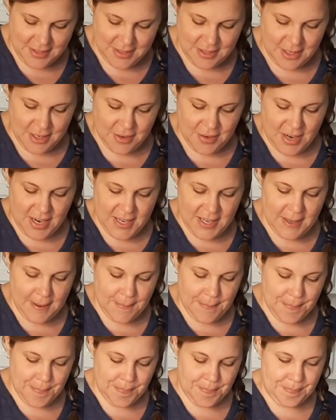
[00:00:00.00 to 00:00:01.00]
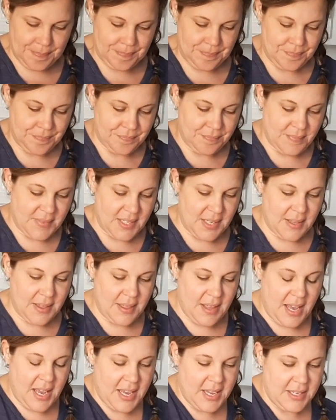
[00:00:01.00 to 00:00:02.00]
All right.
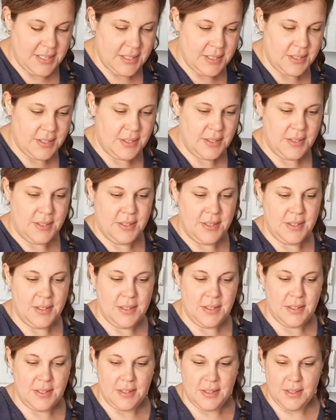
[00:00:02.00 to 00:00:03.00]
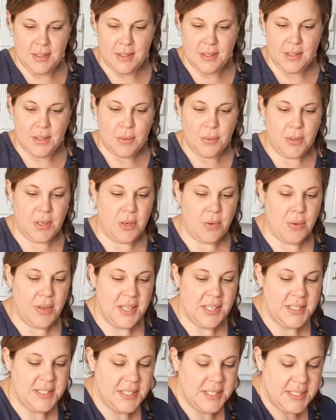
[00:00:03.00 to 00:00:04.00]
Then we're going
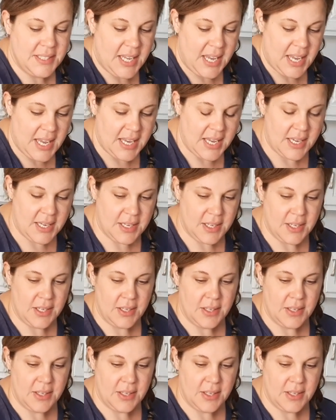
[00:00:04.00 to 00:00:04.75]
to take,